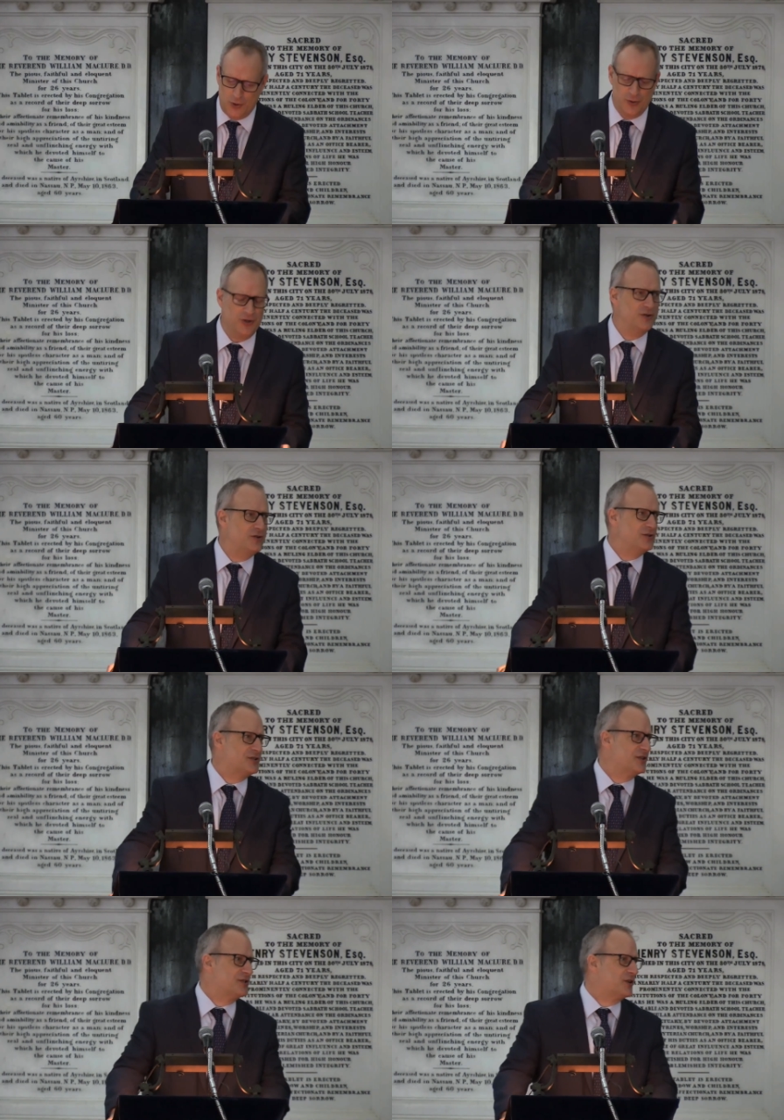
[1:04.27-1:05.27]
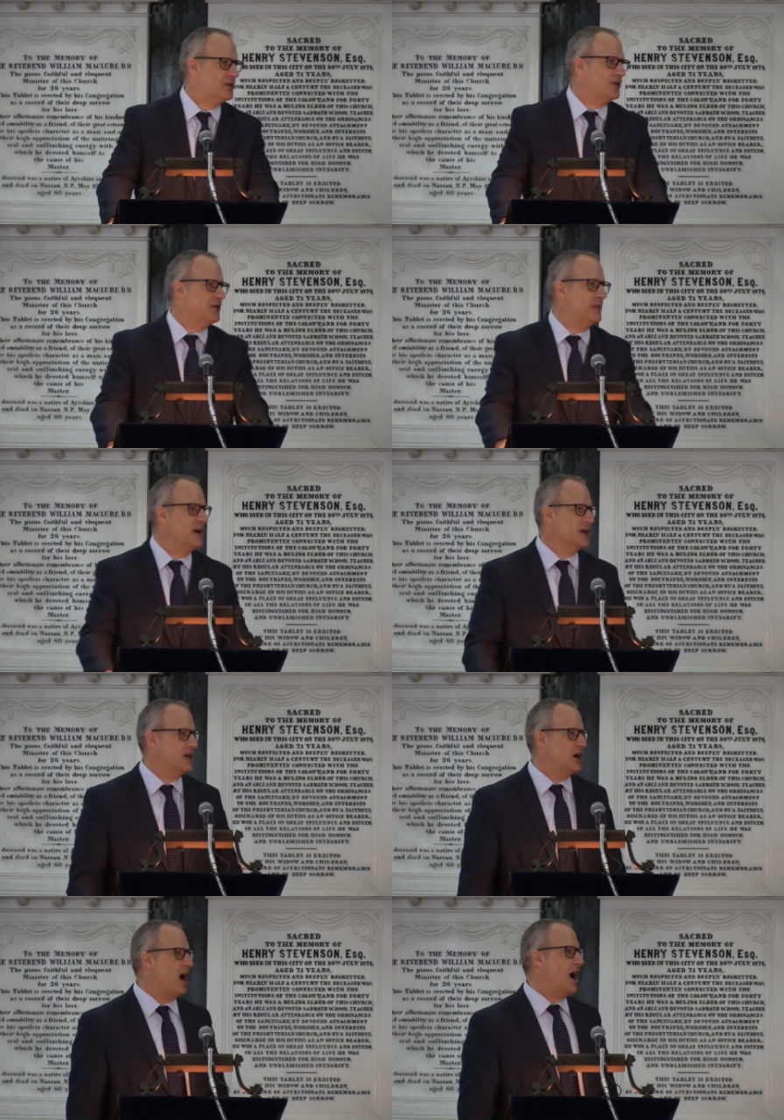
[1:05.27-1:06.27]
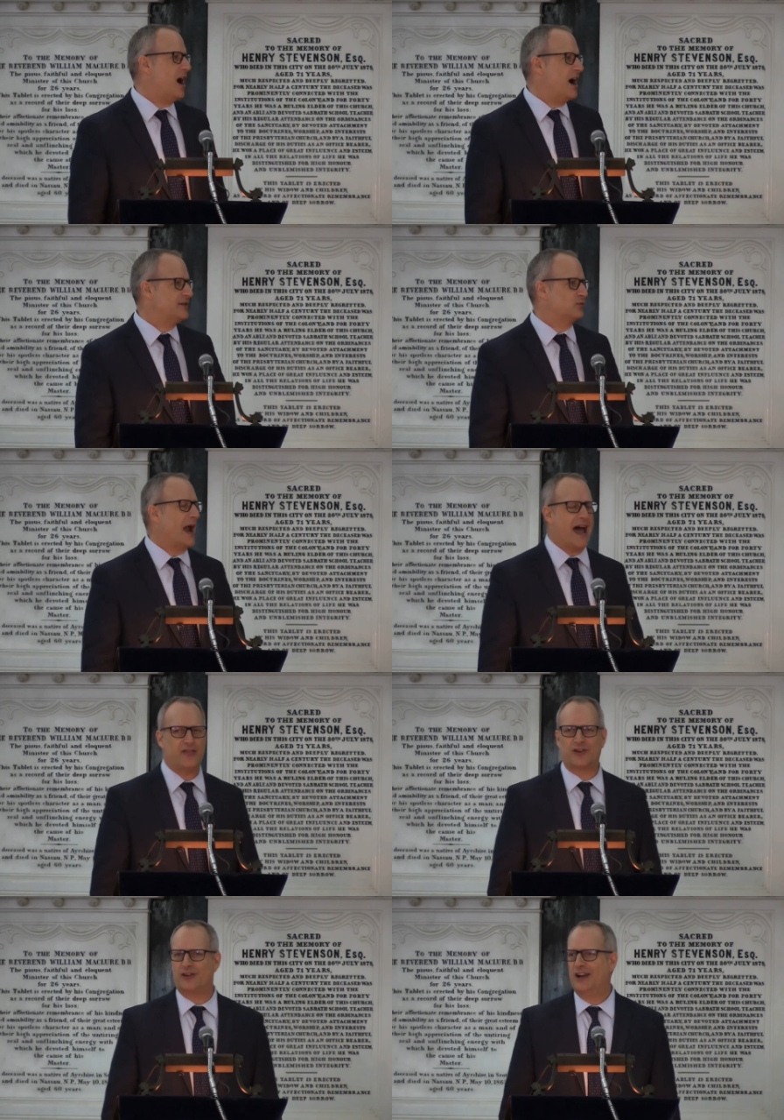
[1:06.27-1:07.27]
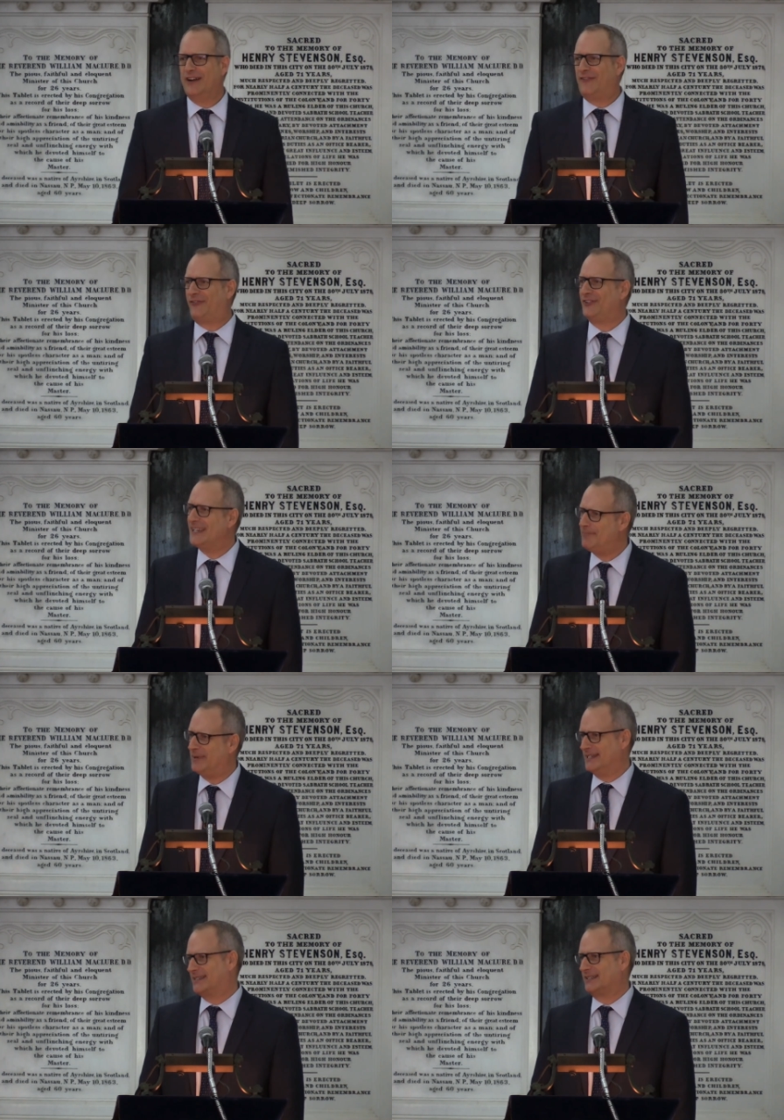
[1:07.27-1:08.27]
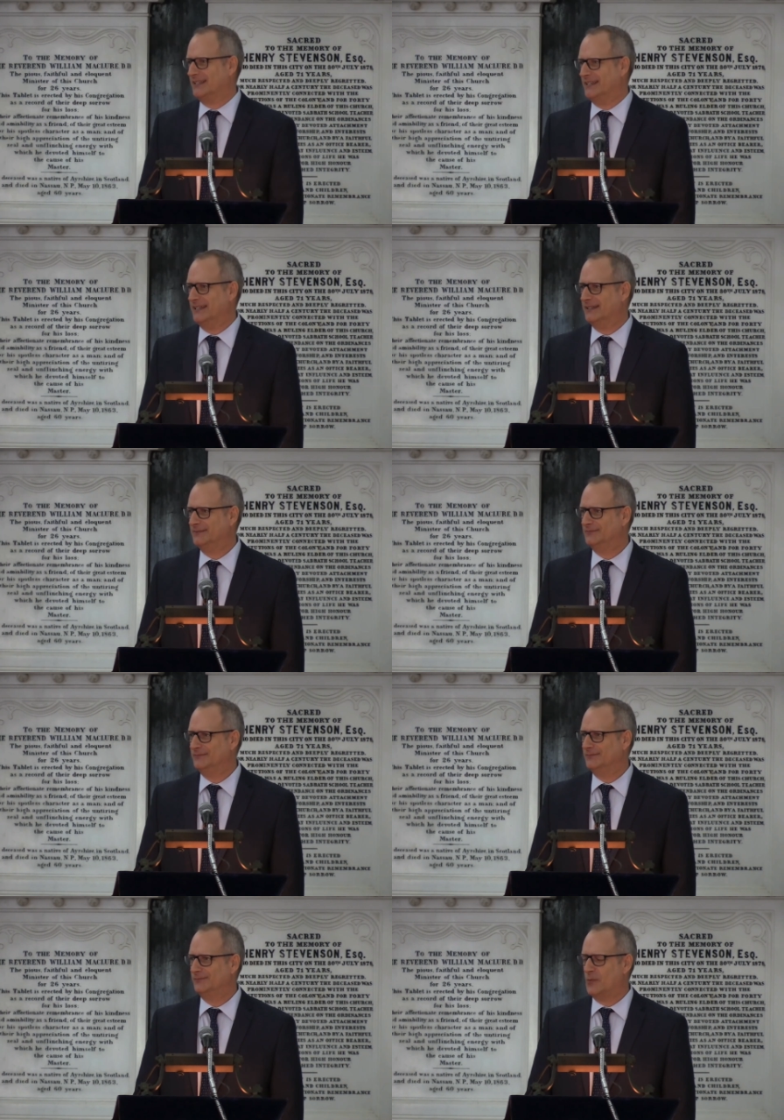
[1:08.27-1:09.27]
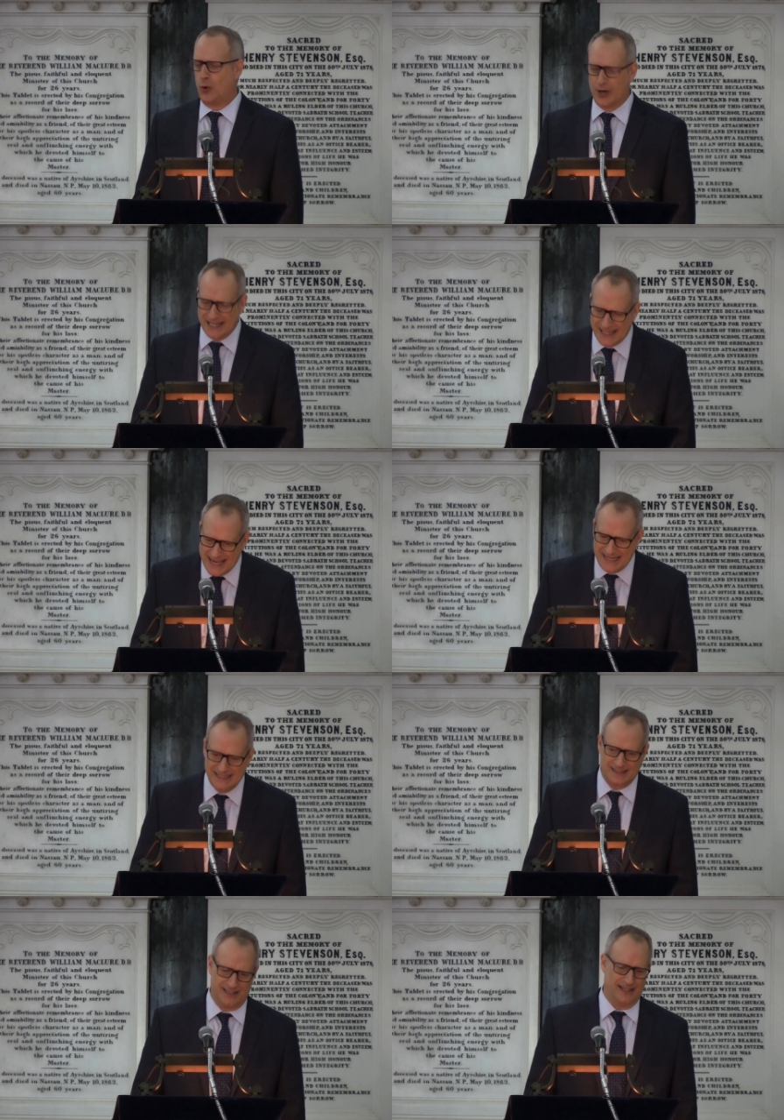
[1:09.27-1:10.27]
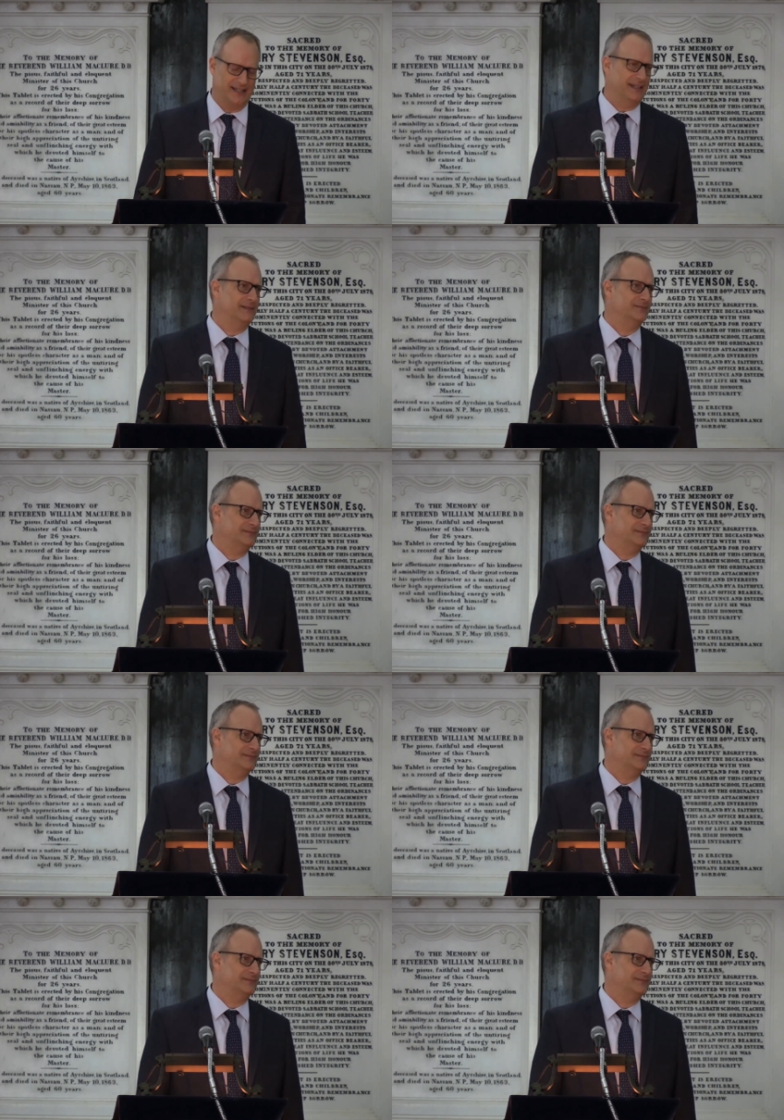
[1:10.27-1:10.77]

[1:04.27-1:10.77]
who use the term God rather flippantly or lightly.